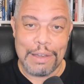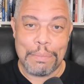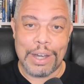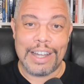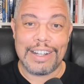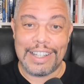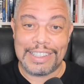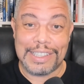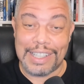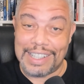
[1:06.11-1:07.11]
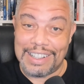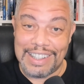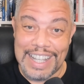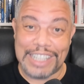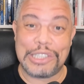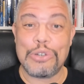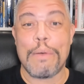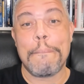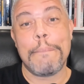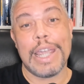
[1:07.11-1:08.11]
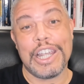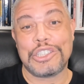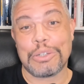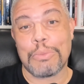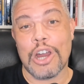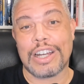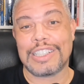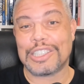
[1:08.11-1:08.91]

but it's next to a major market.